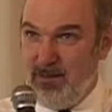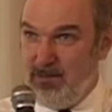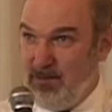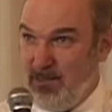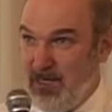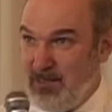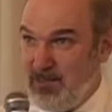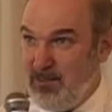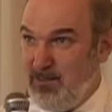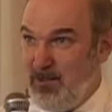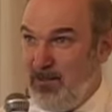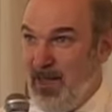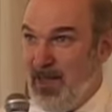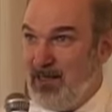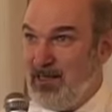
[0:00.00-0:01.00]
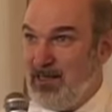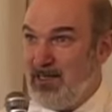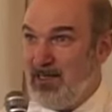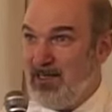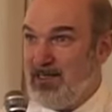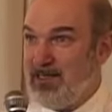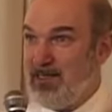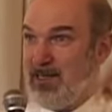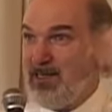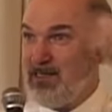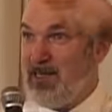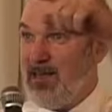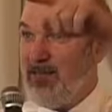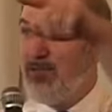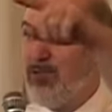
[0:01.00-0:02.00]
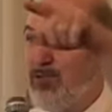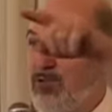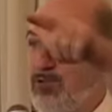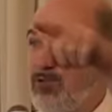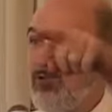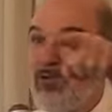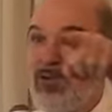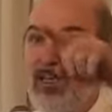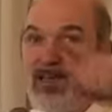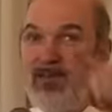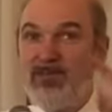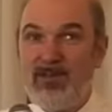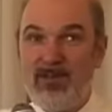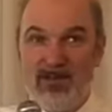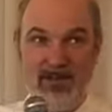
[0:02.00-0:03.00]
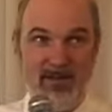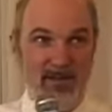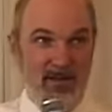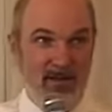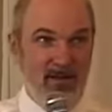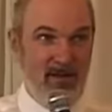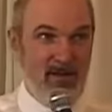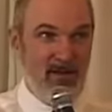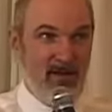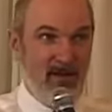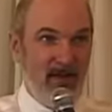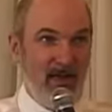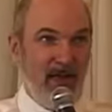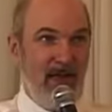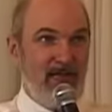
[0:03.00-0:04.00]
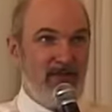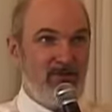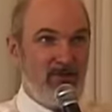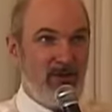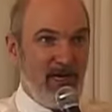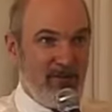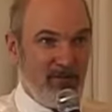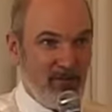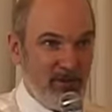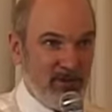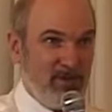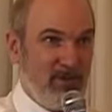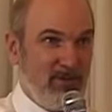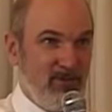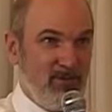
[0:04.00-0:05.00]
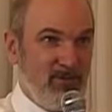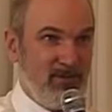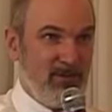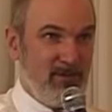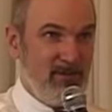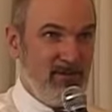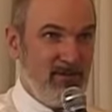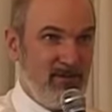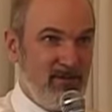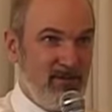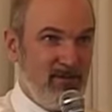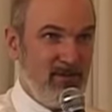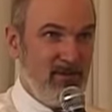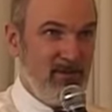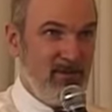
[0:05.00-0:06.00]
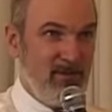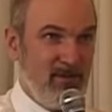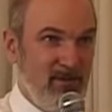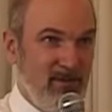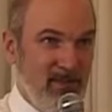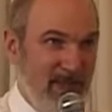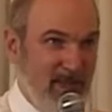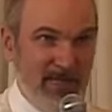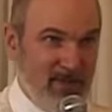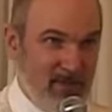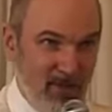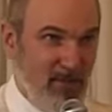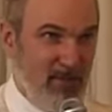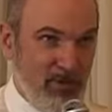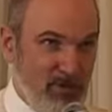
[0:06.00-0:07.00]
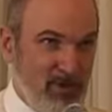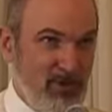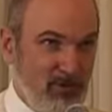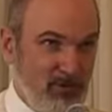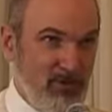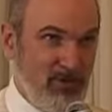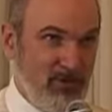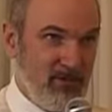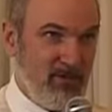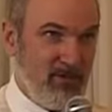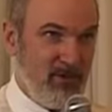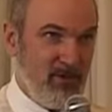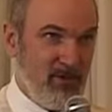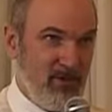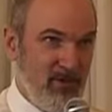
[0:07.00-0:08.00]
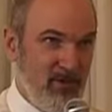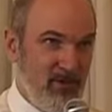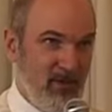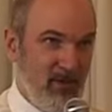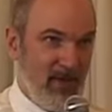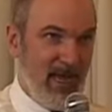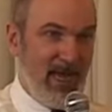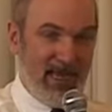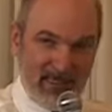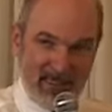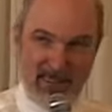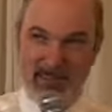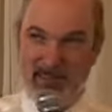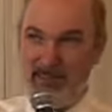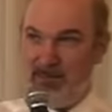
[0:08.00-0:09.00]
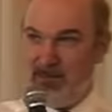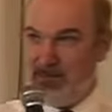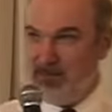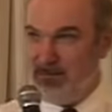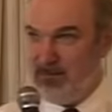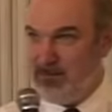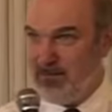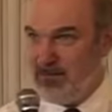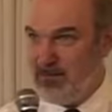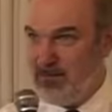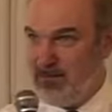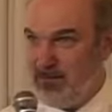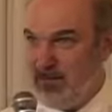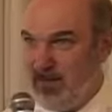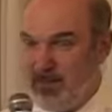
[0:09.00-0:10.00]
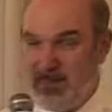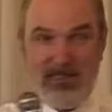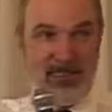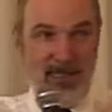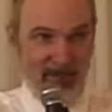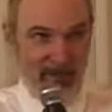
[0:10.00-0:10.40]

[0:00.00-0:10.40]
New Testament very clearly says, if you do evil and you get persecuted, then it's no persecution as a Christian. It is